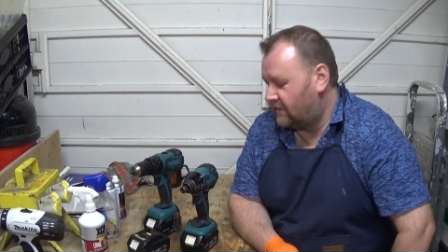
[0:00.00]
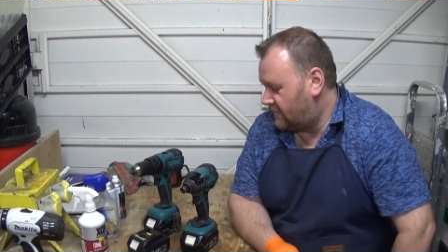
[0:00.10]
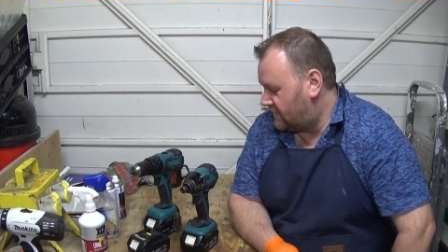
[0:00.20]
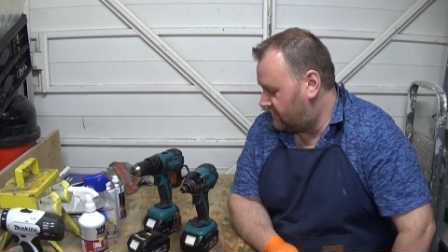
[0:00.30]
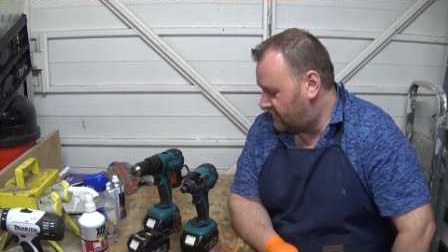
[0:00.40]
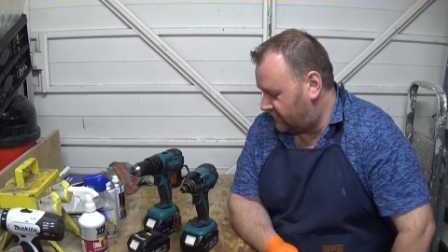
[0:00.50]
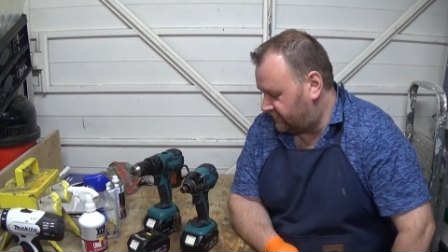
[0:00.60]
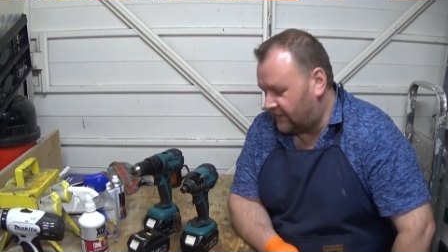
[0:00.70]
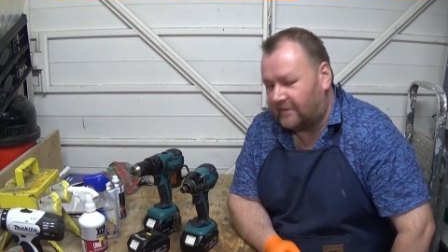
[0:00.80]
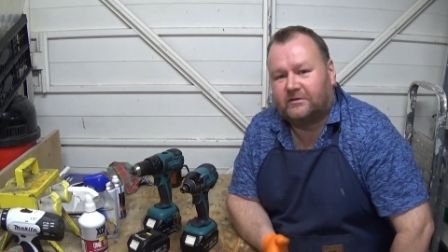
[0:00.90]
I know
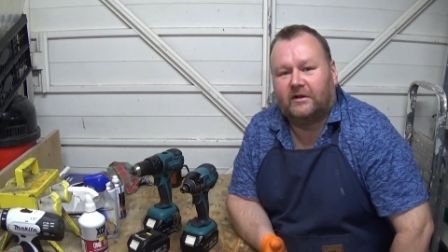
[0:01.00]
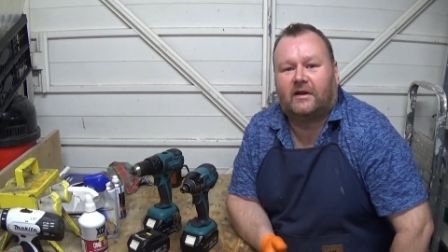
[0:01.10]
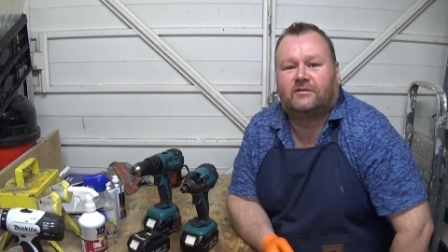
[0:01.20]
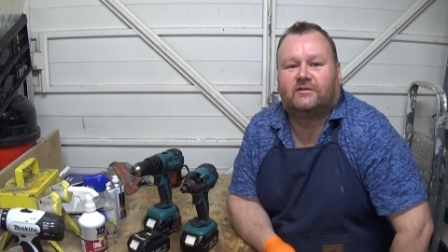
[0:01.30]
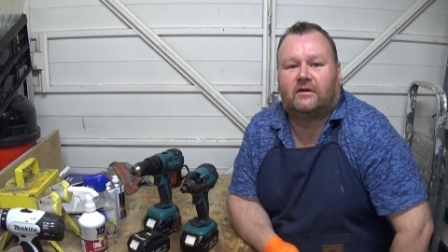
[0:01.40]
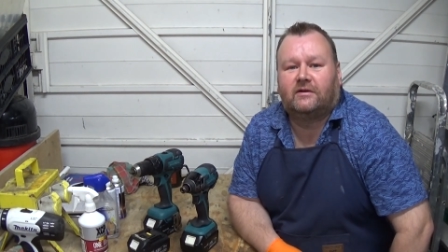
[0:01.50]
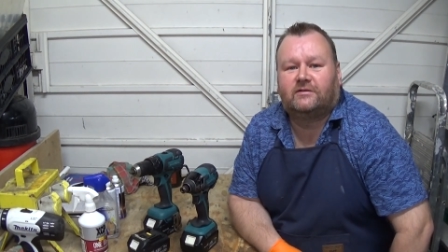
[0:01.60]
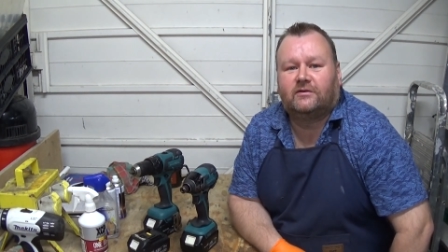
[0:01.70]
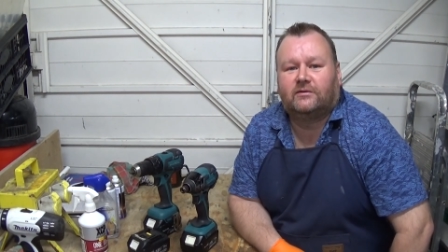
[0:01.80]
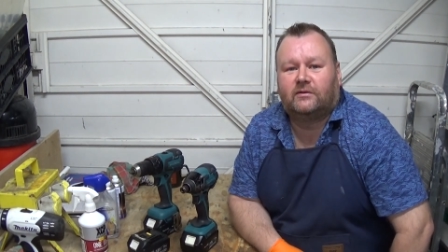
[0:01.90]
it's not absolutely necessary
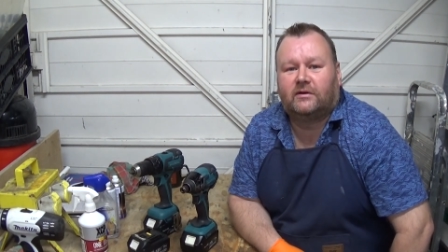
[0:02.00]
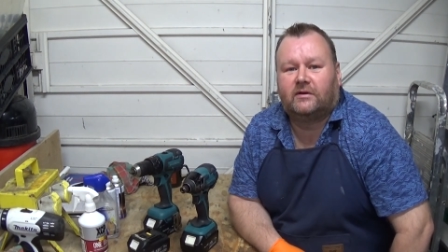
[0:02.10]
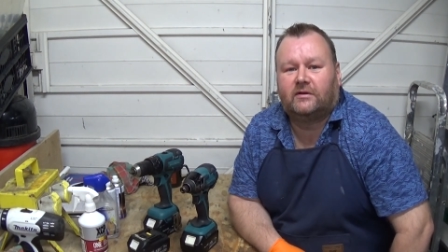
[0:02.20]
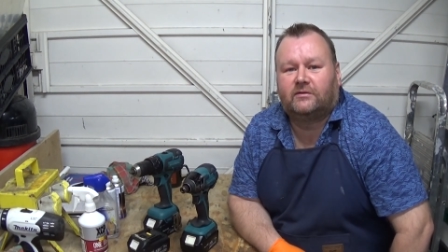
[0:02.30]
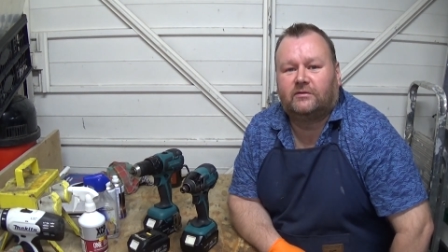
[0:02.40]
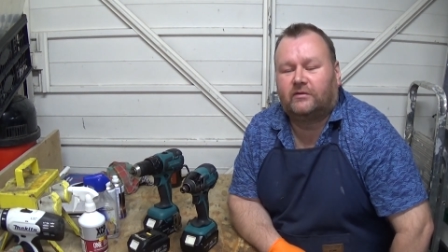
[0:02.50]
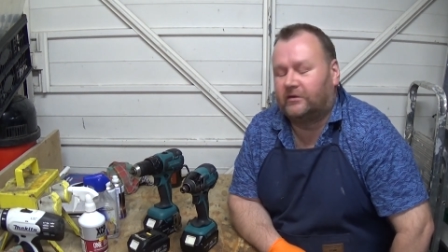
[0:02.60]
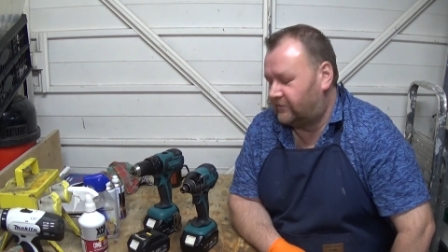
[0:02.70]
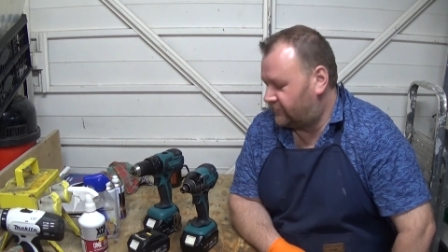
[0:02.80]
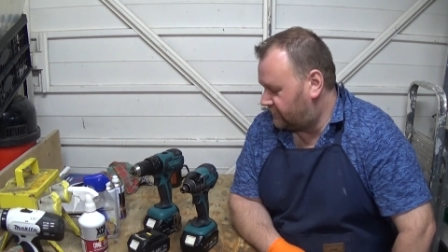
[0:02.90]
to have gone
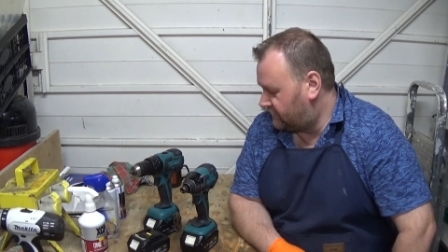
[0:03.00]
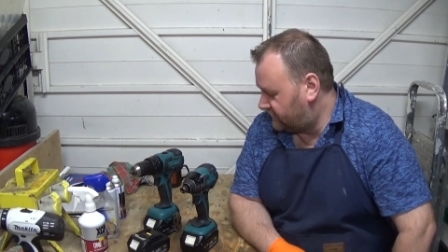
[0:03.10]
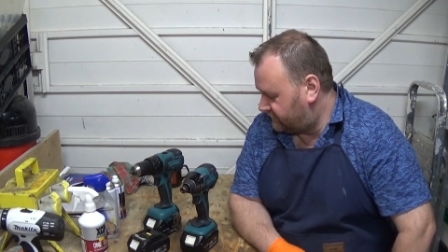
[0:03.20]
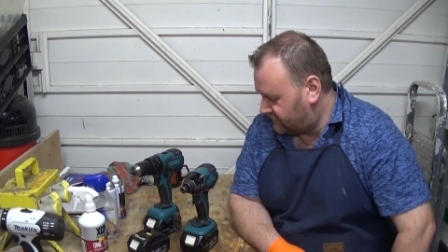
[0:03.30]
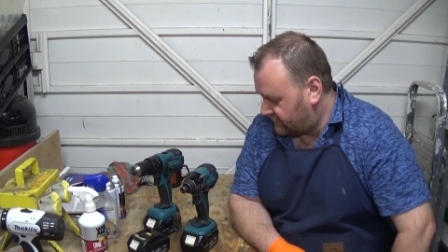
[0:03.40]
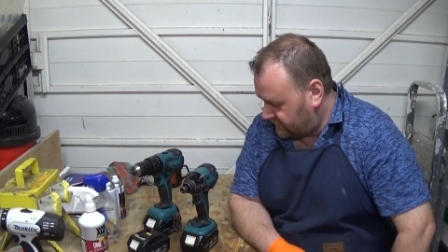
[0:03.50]
to the trouble of